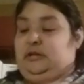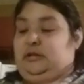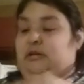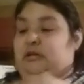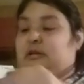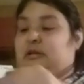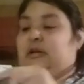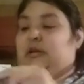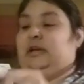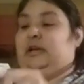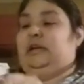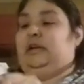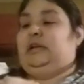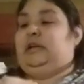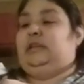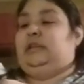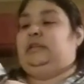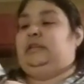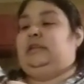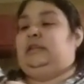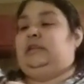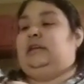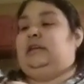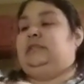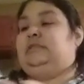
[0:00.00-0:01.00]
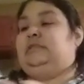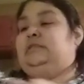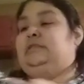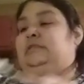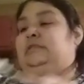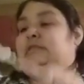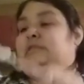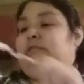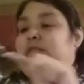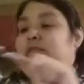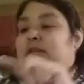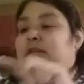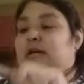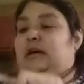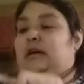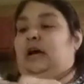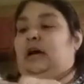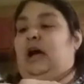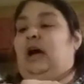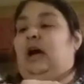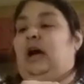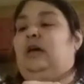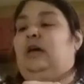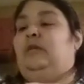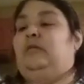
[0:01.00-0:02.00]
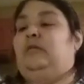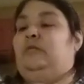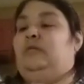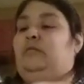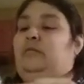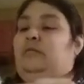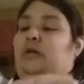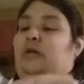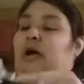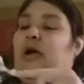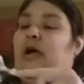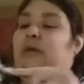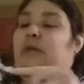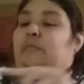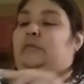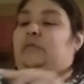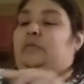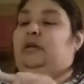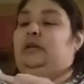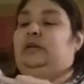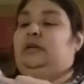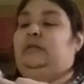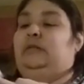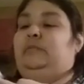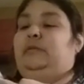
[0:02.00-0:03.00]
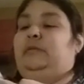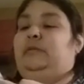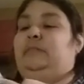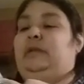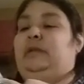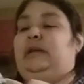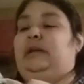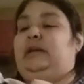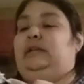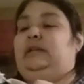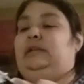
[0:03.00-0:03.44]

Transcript: And that's how I'm gonna be making it